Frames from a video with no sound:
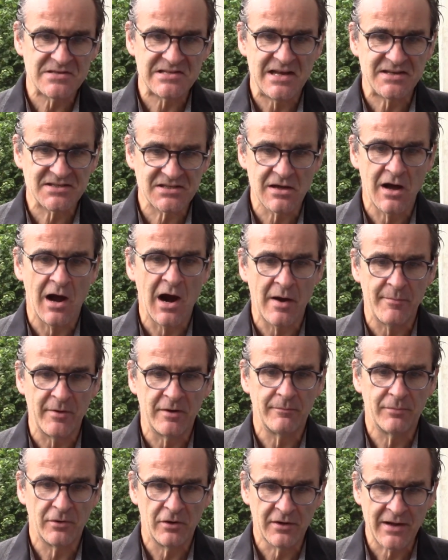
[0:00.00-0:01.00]
times less
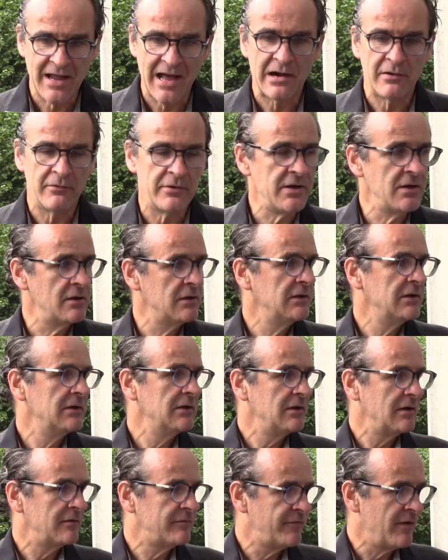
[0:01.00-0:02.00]
carbon per calorie
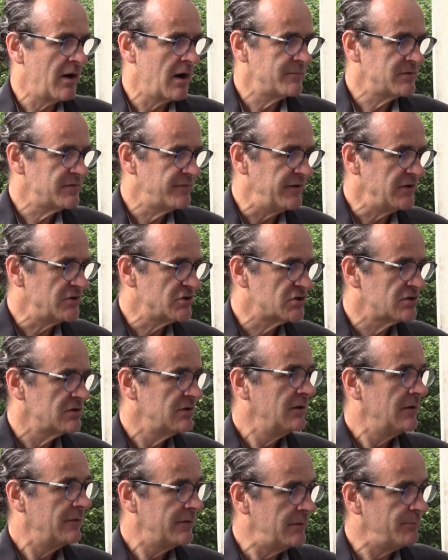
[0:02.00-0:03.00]
of farmed
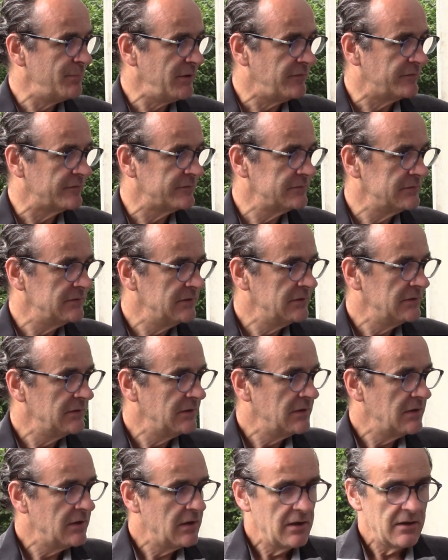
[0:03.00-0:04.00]
fish than beef.
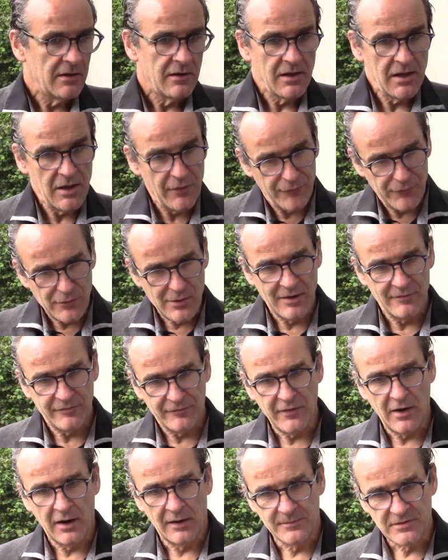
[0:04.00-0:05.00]
Mm-hmm. If
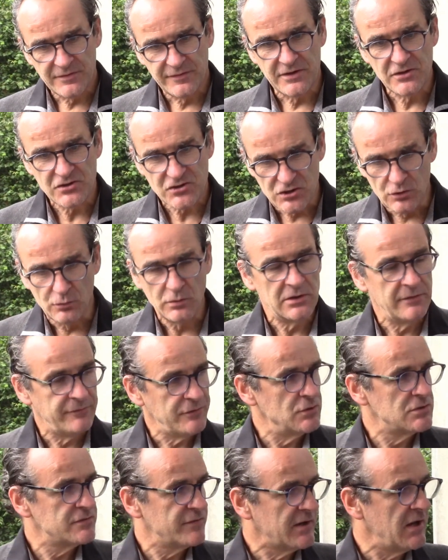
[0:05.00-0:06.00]
you have farmed fish, you
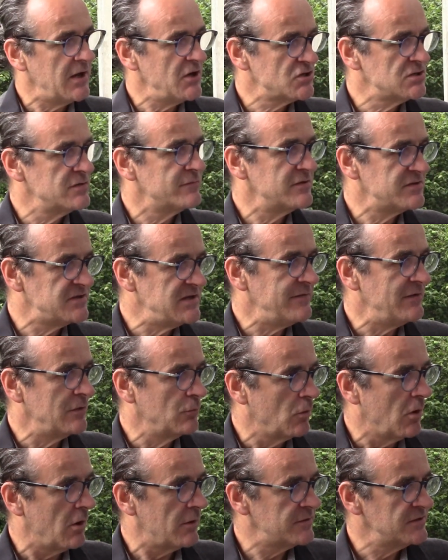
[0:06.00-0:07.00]
will have eutrophication of
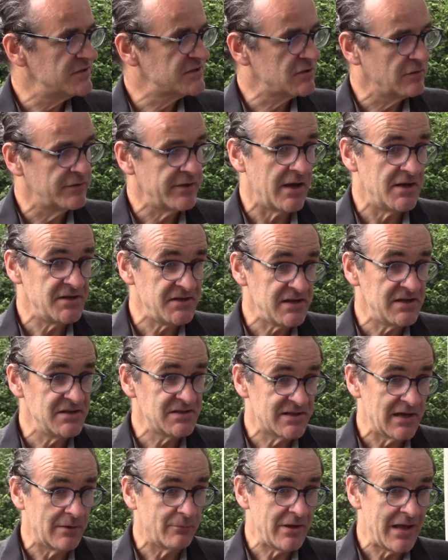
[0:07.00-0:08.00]
receiving waters. So the
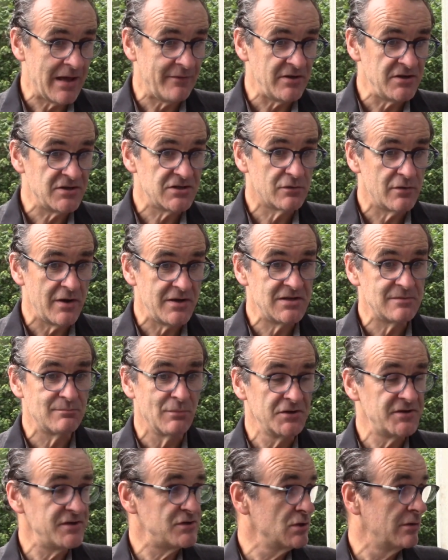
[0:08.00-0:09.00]
idea is that we have
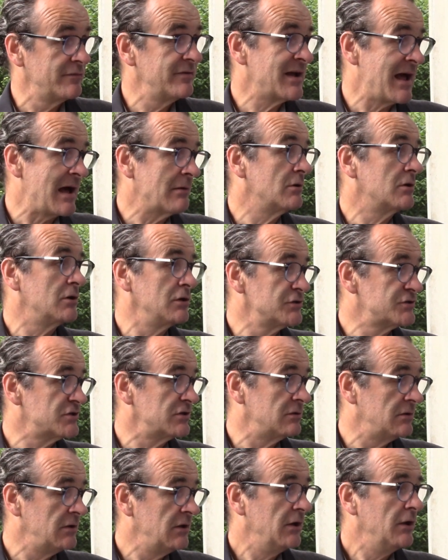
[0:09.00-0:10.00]
integrated multitrophic
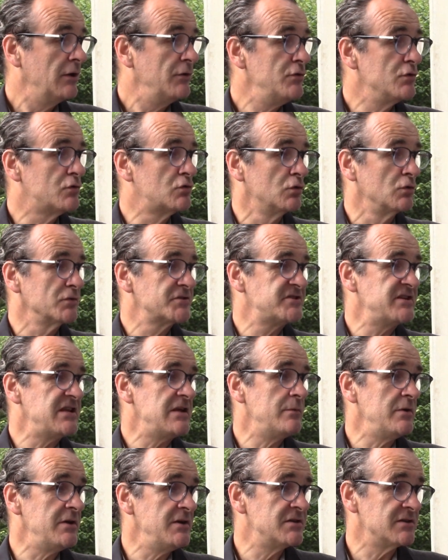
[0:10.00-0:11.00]
aquaculture. You grow
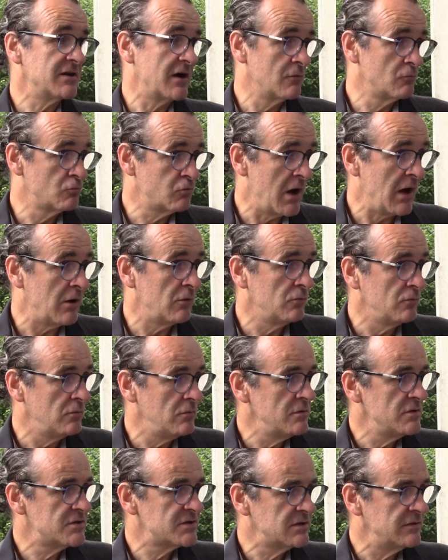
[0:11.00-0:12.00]
seaweed
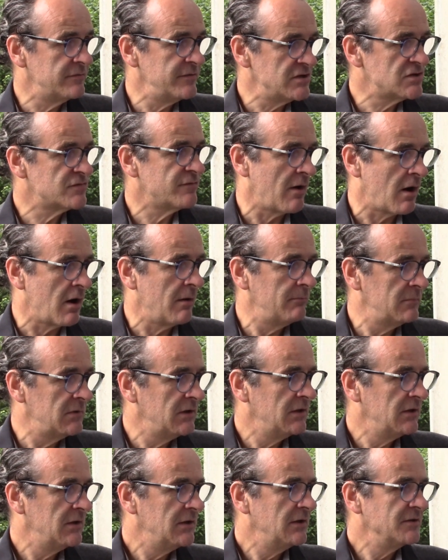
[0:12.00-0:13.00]
around the fish
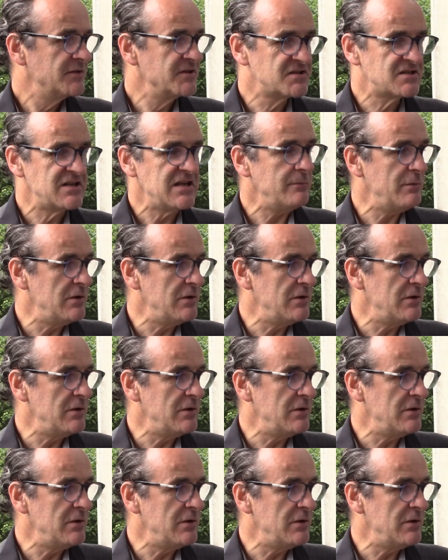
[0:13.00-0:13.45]
farm. The